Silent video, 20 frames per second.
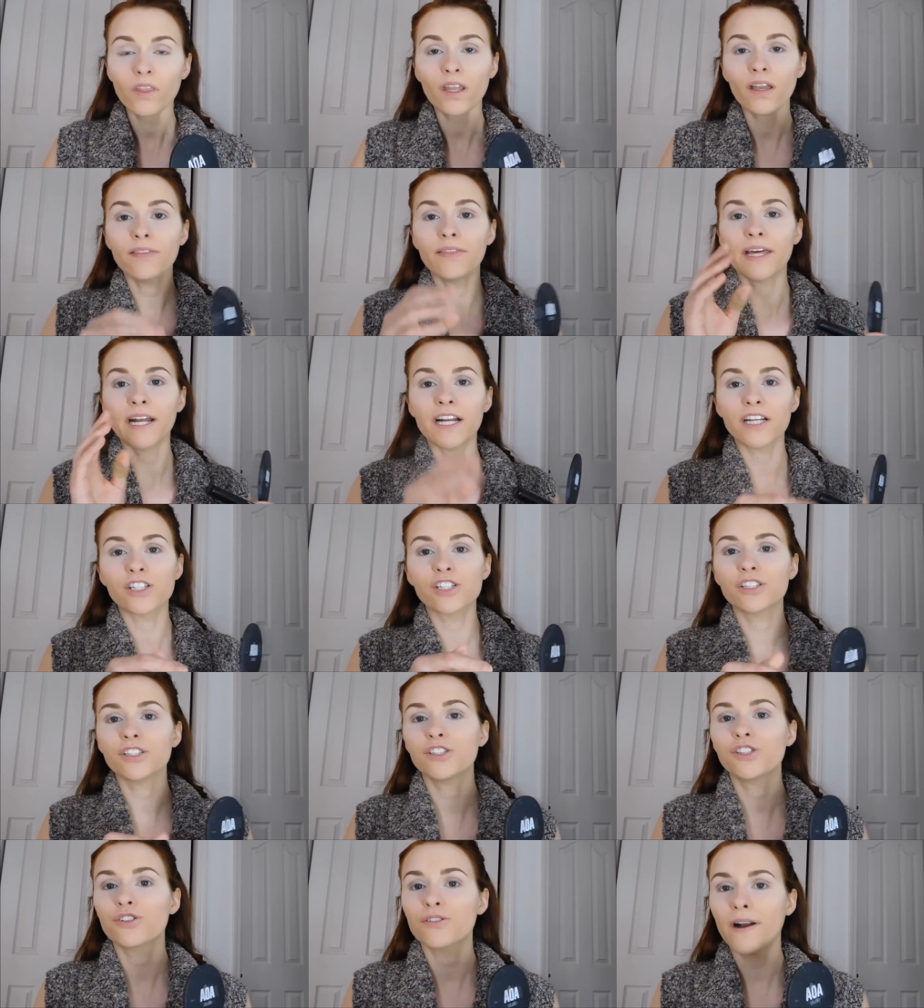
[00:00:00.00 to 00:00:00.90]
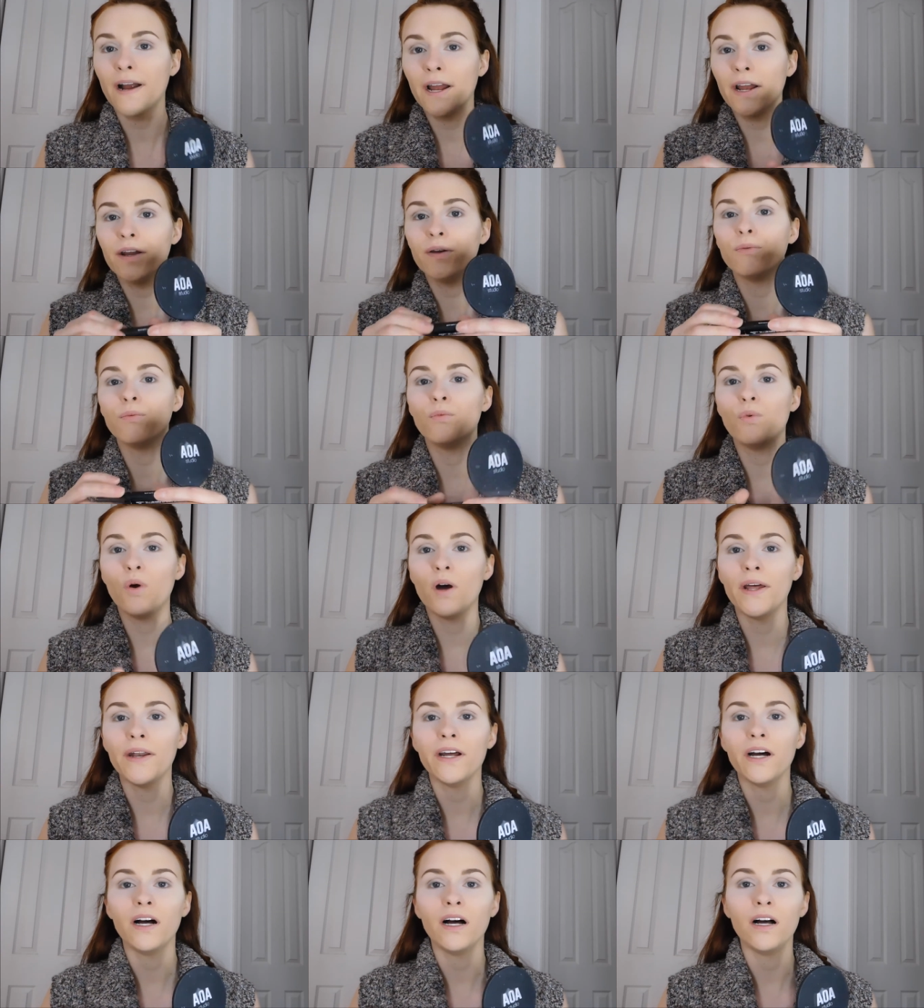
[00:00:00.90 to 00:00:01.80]
that I should try
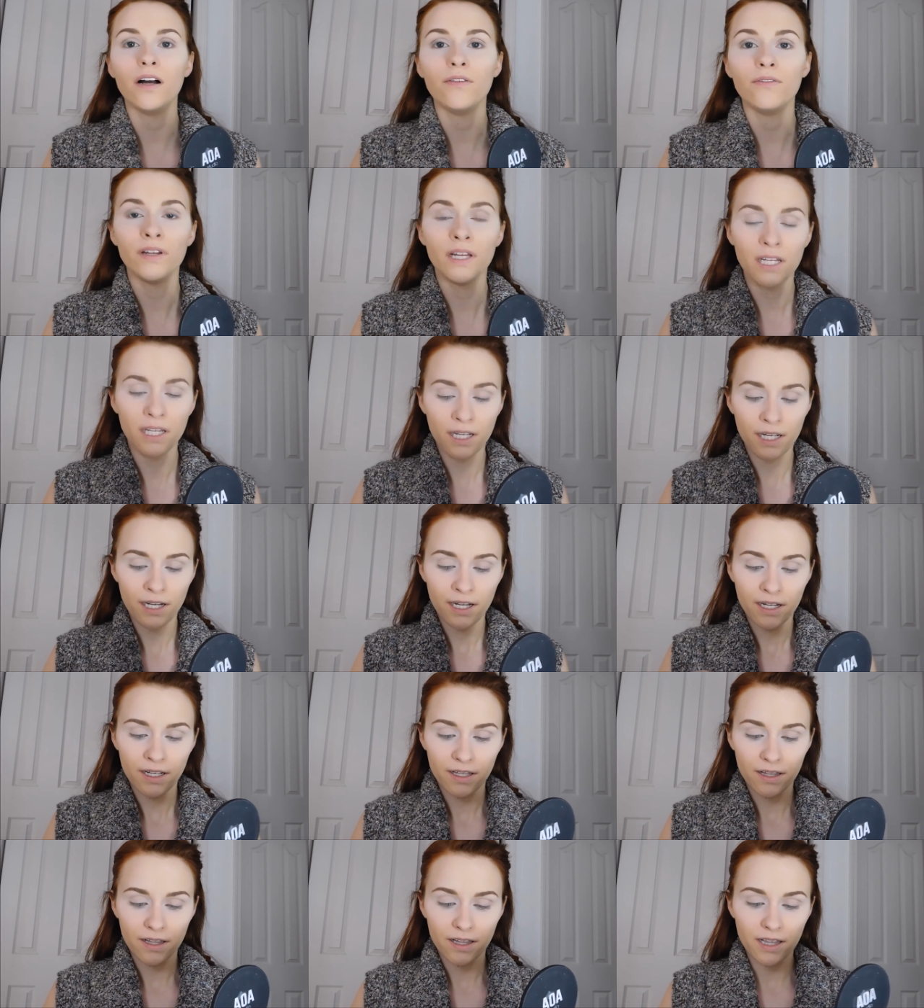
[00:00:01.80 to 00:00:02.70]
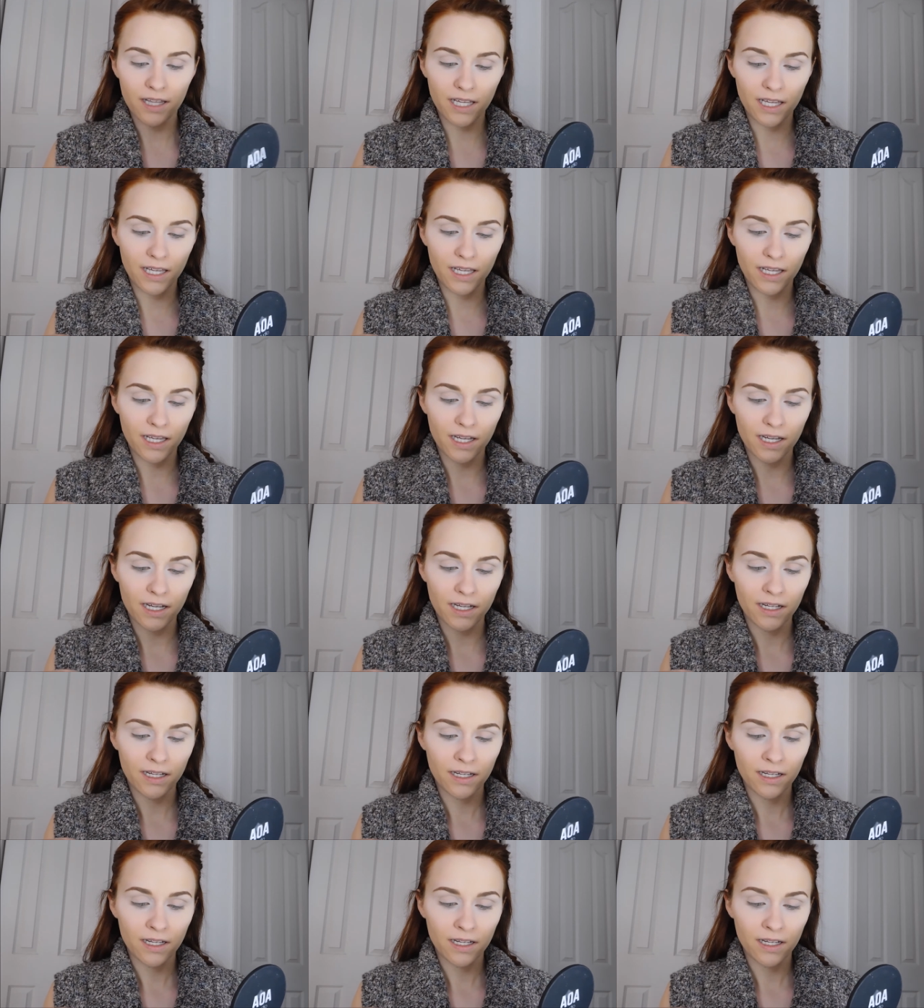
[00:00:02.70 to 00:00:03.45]
one of the